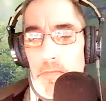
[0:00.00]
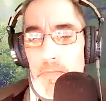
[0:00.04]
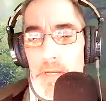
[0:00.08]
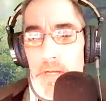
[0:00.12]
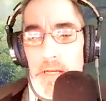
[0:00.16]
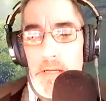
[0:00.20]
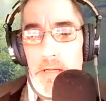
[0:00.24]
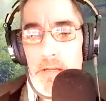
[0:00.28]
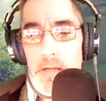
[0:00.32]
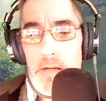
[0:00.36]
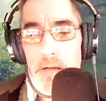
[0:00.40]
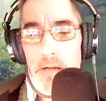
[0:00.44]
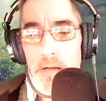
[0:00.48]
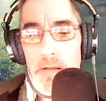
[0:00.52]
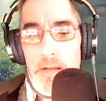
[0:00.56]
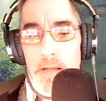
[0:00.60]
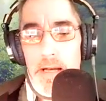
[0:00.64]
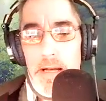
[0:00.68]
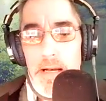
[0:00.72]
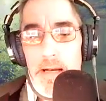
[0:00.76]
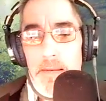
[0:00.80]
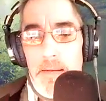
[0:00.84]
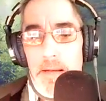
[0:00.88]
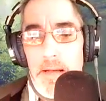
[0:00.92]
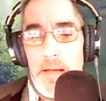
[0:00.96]
media and all
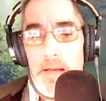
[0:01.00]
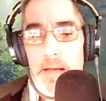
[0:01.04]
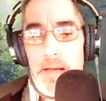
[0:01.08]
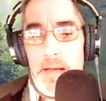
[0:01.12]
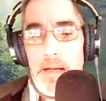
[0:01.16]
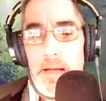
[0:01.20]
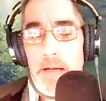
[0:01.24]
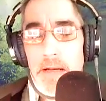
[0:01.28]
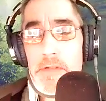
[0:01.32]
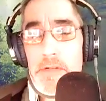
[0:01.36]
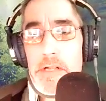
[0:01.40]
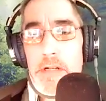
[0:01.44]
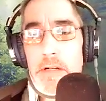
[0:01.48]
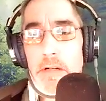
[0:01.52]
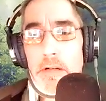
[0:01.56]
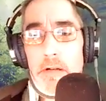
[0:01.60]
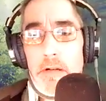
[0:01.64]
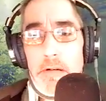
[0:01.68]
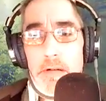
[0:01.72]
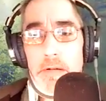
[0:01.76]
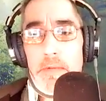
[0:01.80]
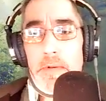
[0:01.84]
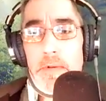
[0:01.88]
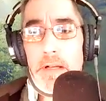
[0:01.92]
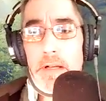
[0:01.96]
that, I'm
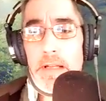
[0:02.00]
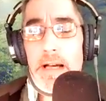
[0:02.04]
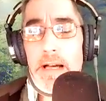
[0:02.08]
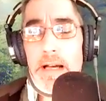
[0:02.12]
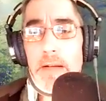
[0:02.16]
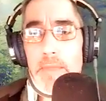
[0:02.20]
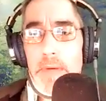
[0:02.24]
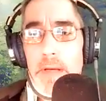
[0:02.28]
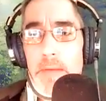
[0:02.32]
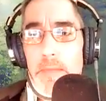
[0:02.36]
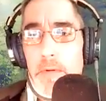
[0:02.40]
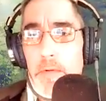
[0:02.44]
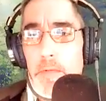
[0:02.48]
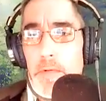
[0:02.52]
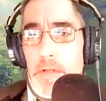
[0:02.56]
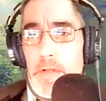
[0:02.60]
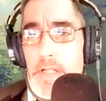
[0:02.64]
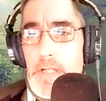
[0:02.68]
sure a lot of people were